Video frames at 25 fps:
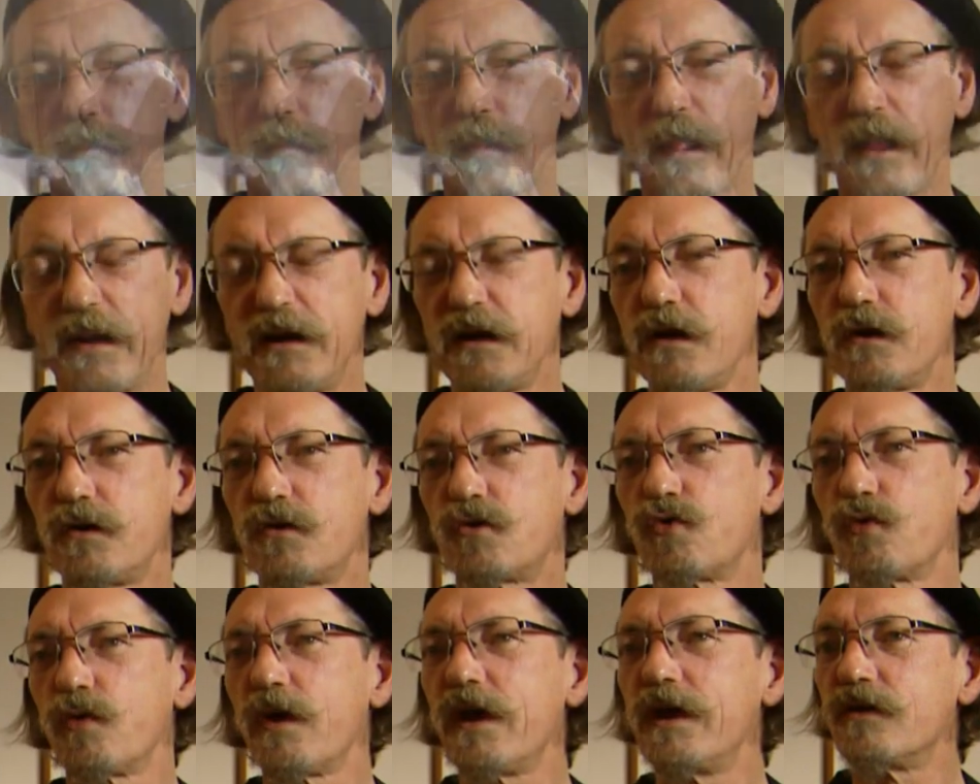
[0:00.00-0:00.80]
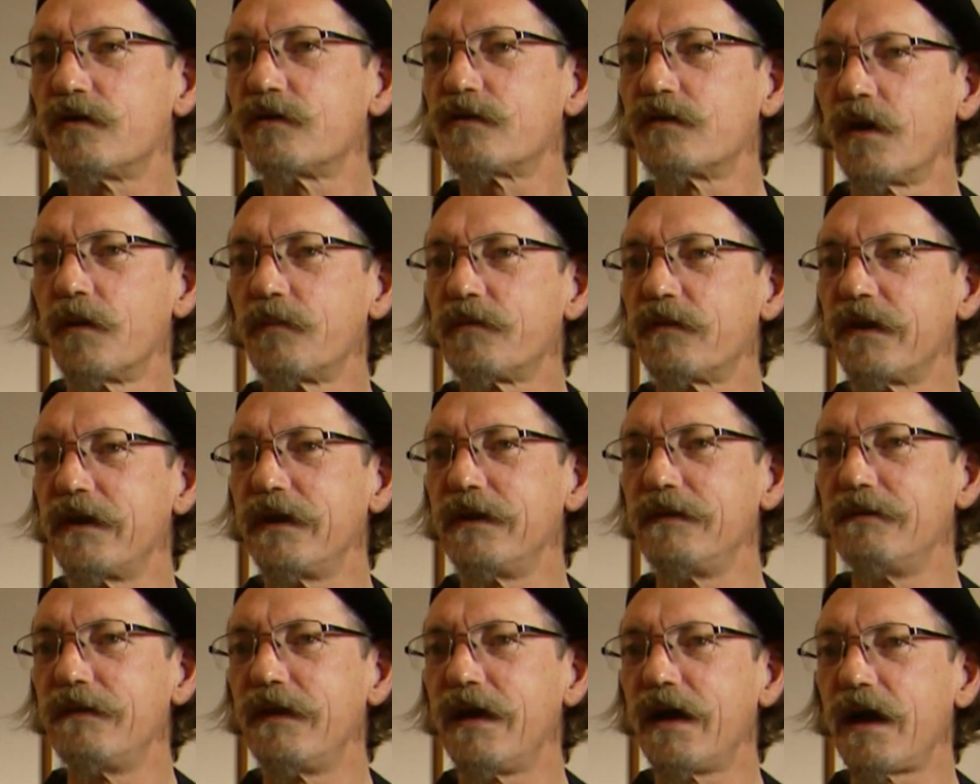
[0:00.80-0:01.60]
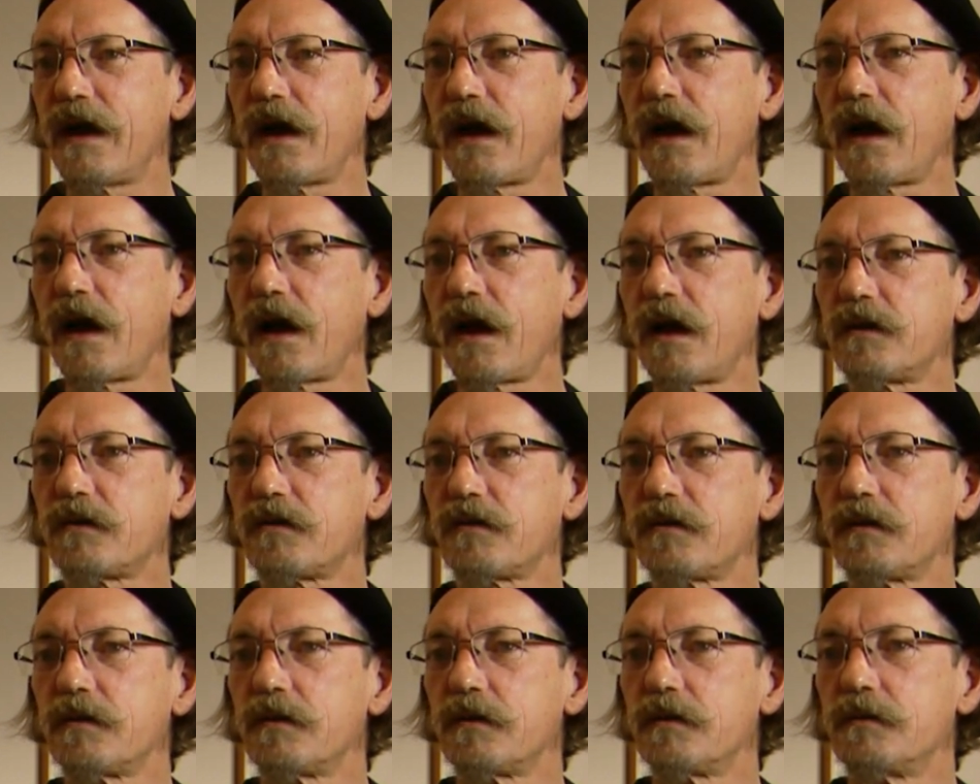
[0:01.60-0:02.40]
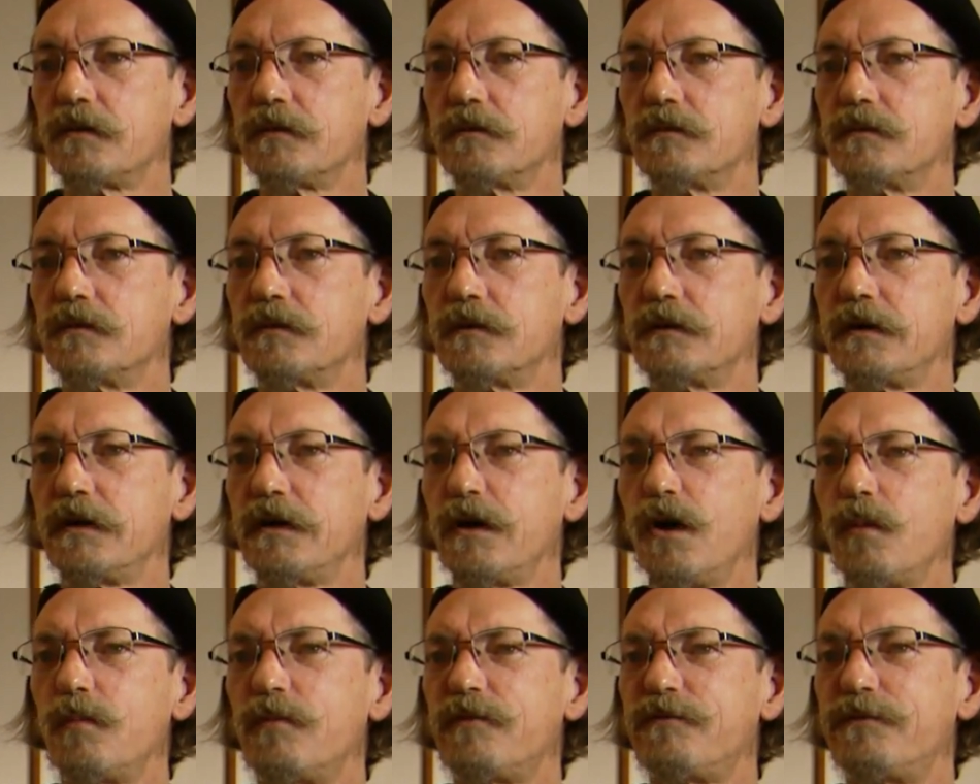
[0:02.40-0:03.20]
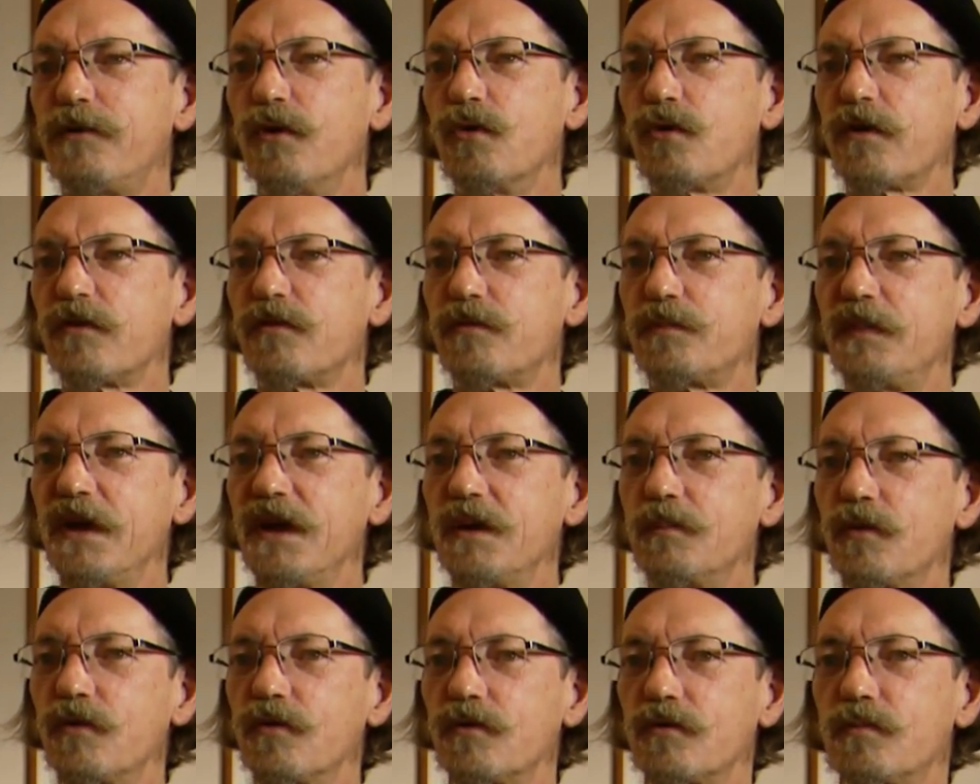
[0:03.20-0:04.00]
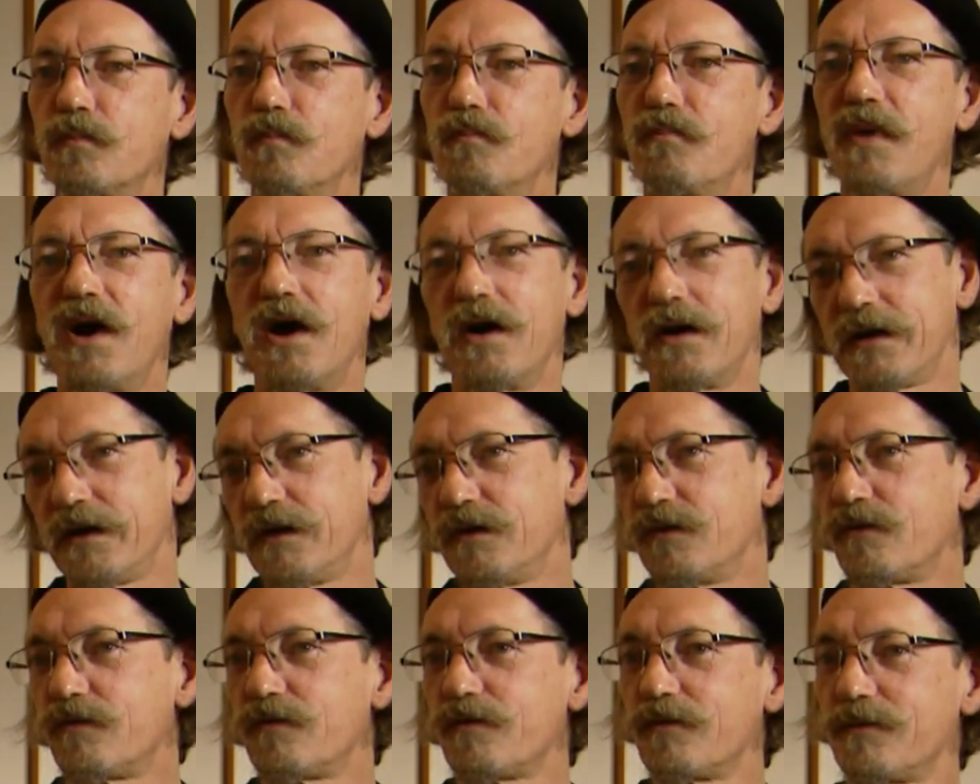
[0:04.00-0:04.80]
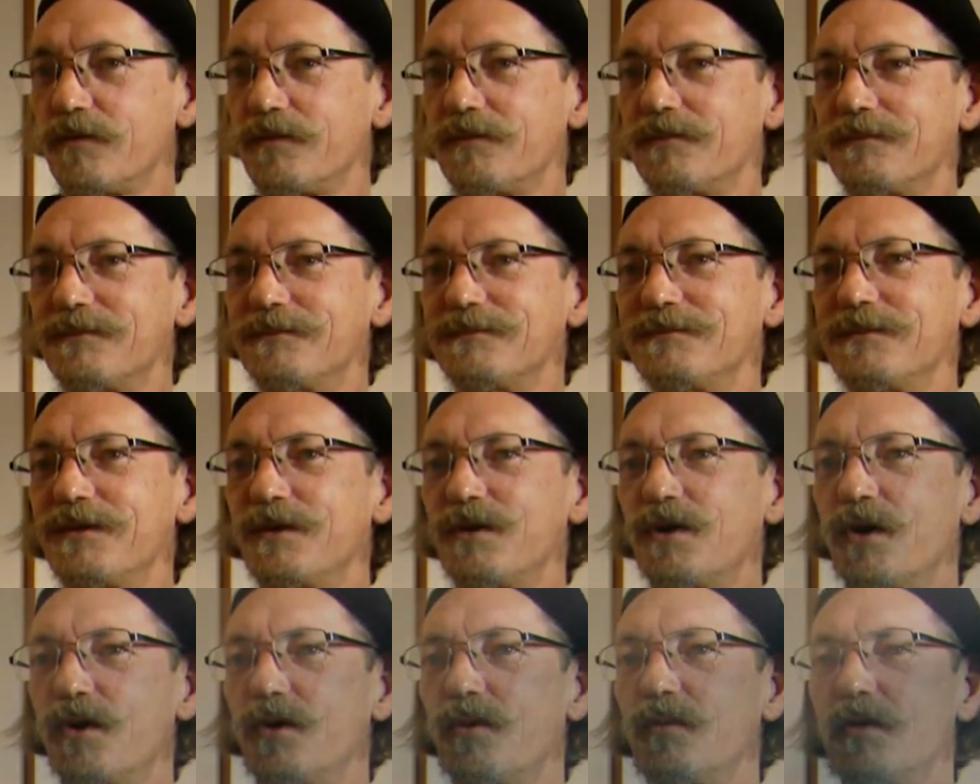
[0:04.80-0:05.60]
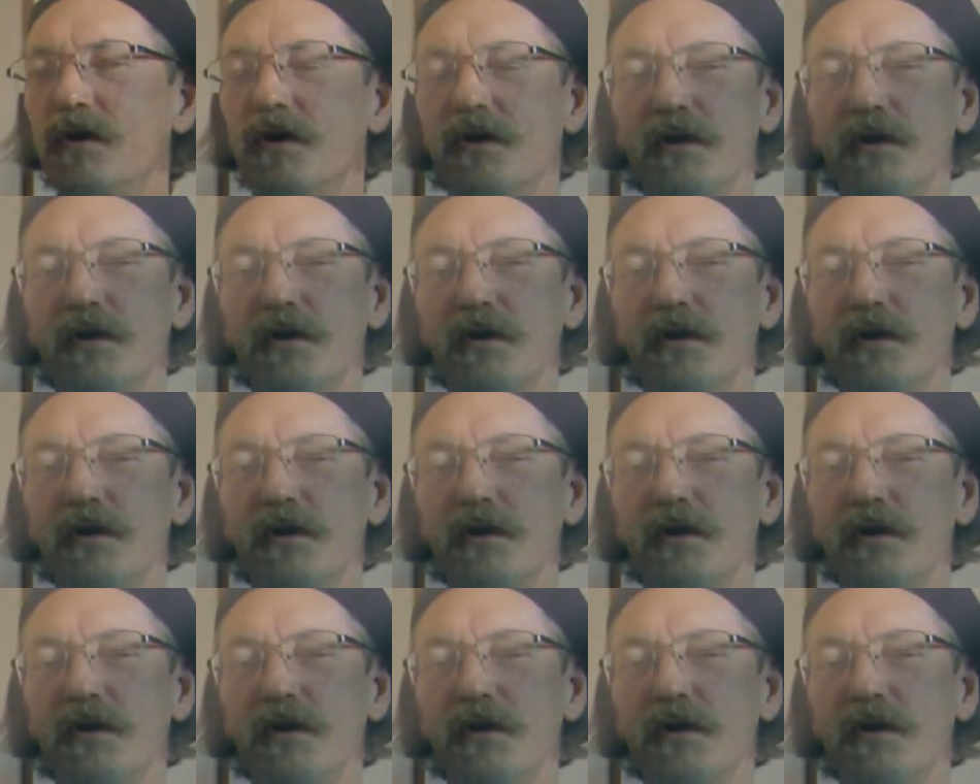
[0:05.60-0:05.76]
I needed to create something that helped focus people's minds, you know,